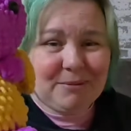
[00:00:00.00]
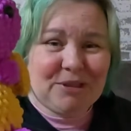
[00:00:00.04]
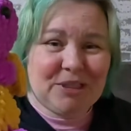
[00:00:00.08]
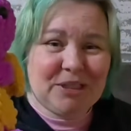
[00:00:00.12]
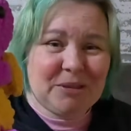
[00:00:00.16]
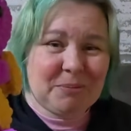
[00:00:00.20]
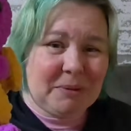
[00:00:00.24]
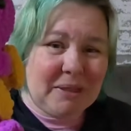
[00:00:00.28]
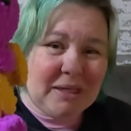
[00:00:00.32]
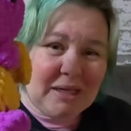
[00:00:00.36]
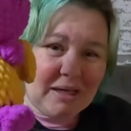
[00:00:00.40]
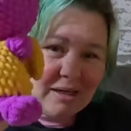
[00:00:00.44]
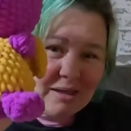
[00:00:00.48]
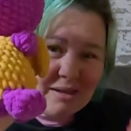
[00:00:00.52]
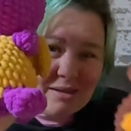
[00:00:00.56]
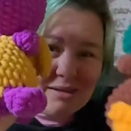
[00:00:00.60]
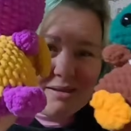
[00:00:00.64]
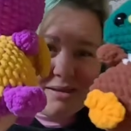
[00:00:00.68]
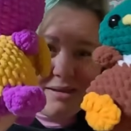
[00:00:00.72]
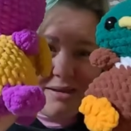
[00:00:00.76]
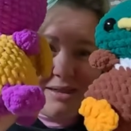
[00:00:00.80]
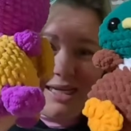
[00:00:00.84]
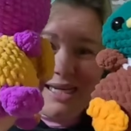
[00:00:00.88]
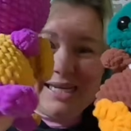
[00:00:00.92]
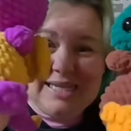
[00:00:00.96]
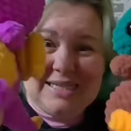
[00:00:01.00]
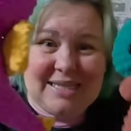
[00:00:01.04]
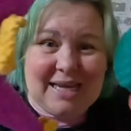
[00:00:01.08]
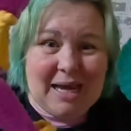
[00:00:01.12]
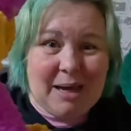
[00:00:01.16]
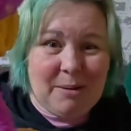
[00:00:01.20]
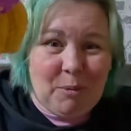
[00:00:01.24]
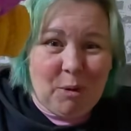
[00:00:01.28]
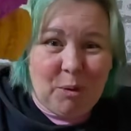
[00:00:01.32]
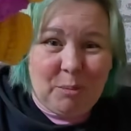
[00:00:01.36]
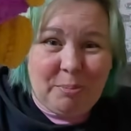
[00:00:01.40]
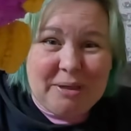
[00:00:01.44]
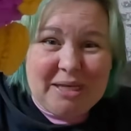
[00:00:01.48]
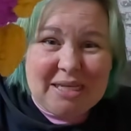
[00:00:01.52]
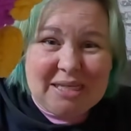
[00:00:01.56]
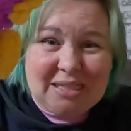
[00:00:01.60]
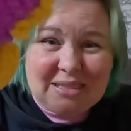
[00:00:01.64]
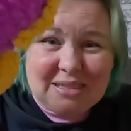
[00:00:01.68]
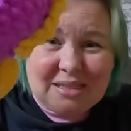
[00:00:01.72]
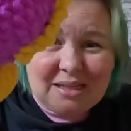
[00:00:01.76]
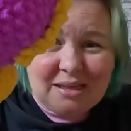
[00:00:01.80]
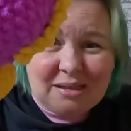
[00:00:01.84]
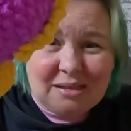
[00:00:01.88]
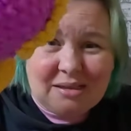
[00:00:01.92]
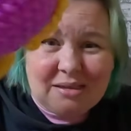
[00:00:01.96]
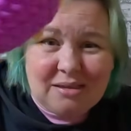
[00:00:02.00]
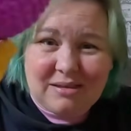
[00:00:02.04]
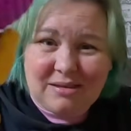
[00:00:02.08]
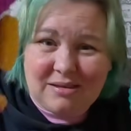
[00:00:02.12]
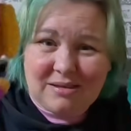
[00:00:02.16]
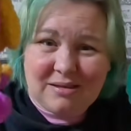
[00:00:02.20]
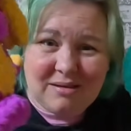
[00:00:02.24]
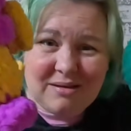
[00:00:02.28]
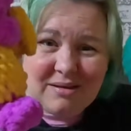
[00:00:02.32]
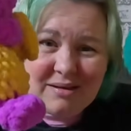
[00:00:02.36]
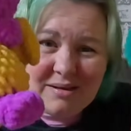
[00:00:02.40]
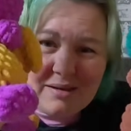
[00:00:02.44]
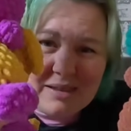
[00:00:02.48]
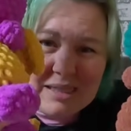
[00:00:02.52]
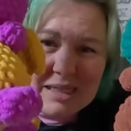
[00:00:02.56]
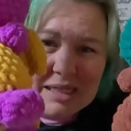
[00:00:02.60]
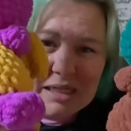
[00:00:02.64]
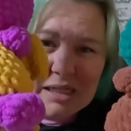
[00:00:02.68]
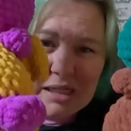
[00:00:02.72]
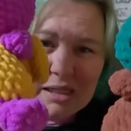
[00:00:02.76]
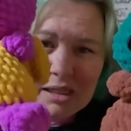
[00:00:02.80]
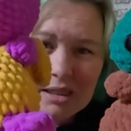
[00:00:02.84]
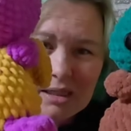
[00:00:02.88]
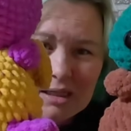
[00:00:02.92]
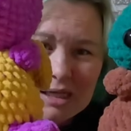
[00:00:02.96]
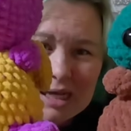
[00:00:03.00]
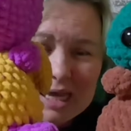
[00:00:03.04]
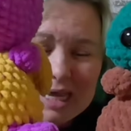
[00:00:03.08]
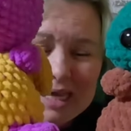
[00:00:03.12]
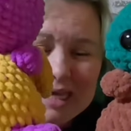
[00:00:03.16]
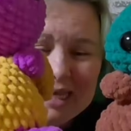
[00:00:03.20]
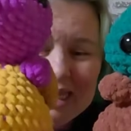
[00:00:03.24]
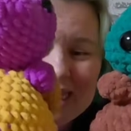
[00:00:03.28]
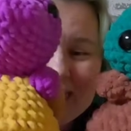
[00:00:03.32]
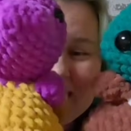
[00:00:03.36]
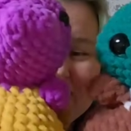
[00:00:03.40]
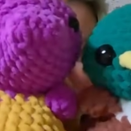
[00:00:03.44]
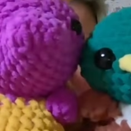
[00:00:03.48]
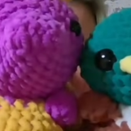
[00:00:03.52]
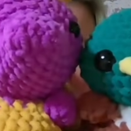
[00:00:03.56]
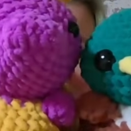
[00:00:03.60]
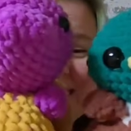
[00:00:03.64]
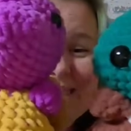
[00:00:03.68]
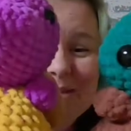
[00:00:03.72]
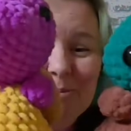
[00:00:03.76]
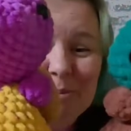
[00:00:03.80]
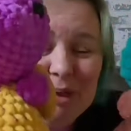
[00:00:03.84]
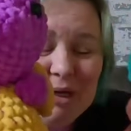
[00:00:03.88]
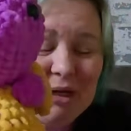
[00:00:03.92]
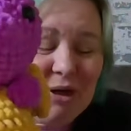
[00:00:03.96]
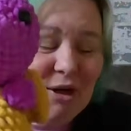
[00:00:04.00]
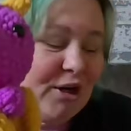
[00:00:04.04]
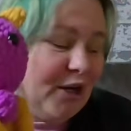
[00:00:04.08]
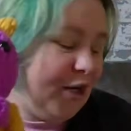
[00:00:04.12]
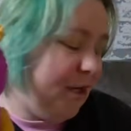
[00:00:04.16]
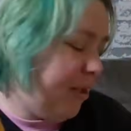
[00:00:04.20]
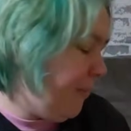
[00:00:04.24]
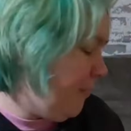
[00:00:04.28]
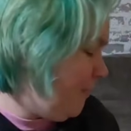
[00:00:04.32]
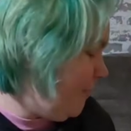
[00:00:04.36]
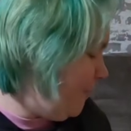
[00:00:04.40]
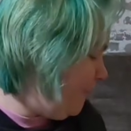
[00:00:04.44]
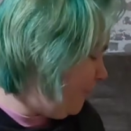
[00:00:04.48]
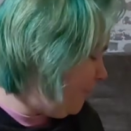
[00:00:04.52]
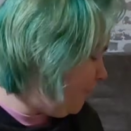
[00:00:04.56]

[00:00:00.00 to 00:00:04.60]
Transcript: just because he's got more pieces and he's bigger.